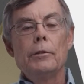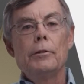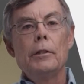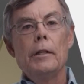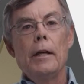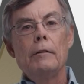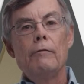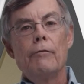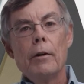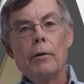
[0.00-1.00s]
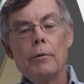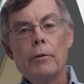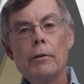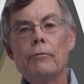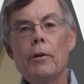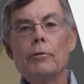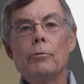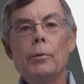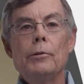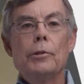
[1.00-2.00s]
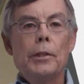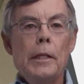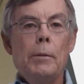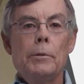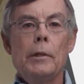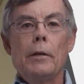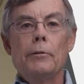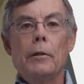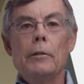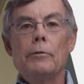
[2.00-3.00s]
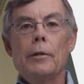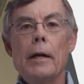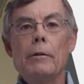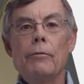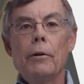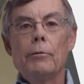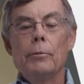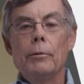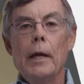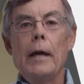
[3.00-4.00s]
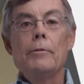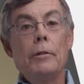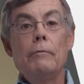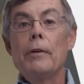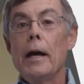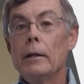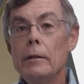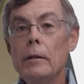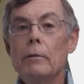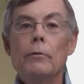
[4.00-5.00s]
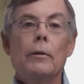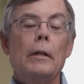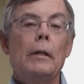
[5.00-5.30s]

it's indented further than the first one, seems nested inside the first one, as it in fact is.